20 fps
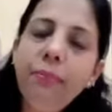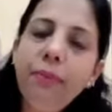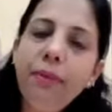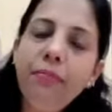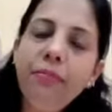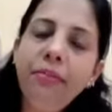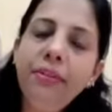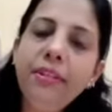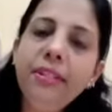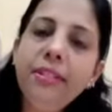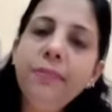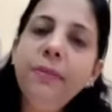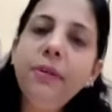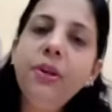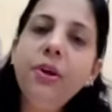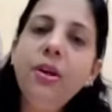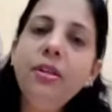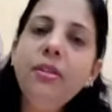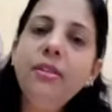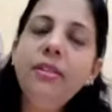puffiness
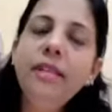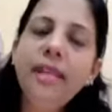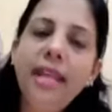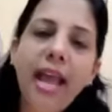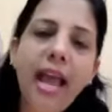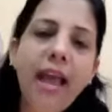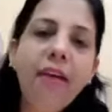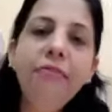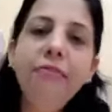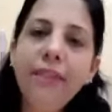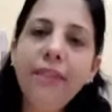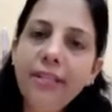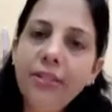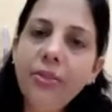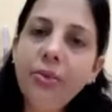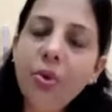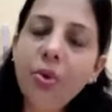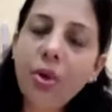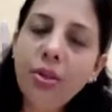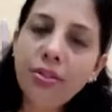because they have
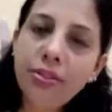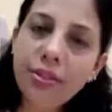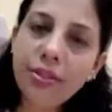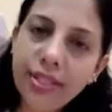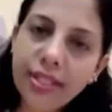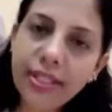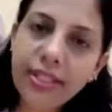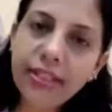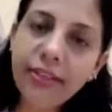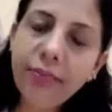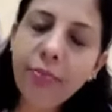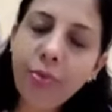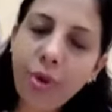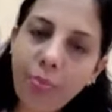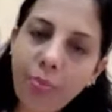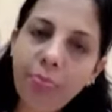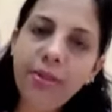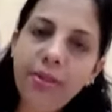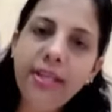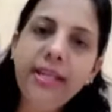vasoconstrictive
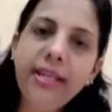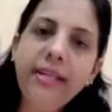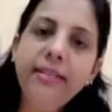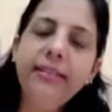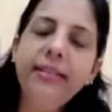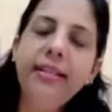properties.